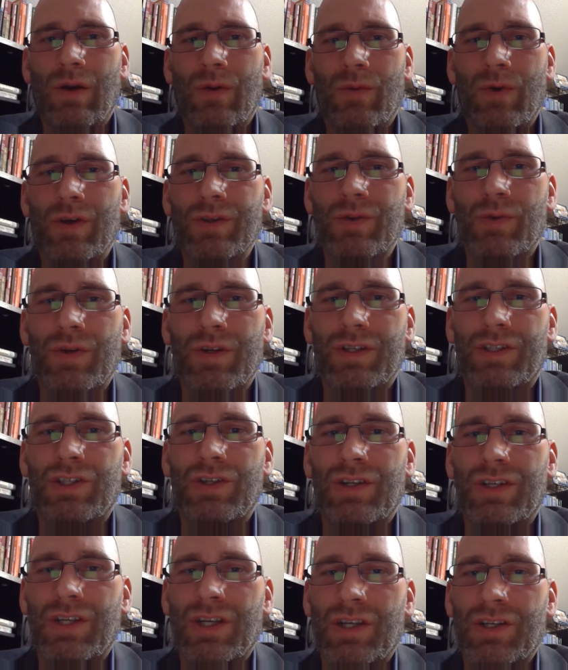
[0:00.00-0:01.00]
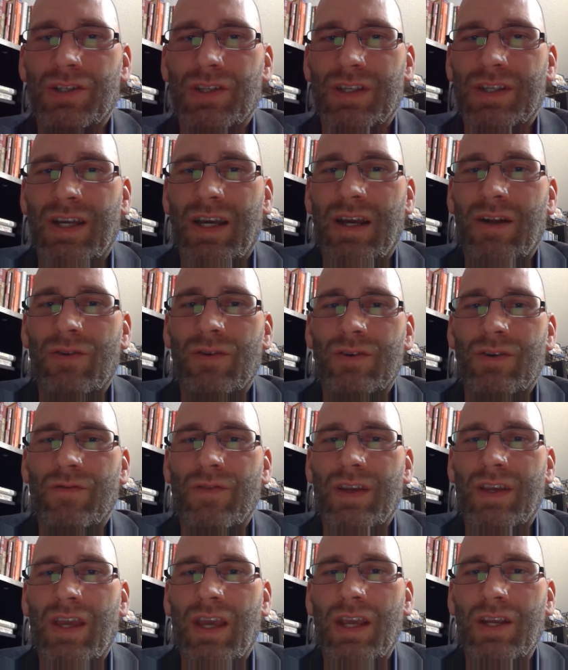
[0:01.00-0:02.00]
We also want you to change the title on your
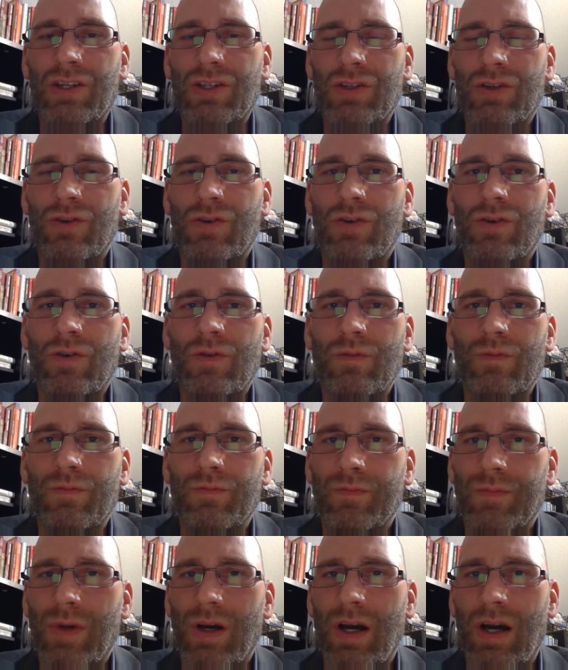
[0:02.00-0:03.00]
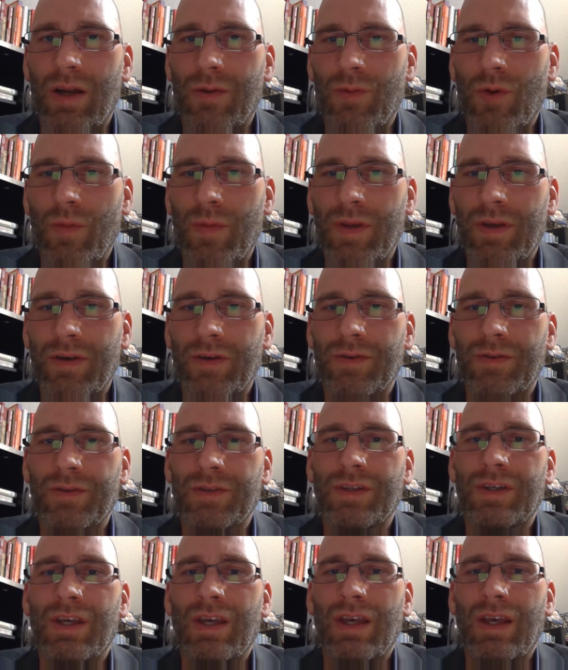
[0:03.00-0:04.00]
vacation home,
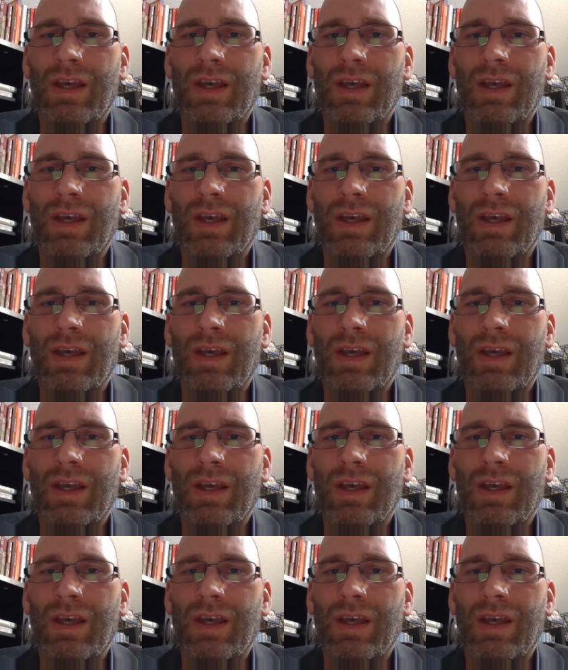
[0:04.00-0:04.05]
automobiles.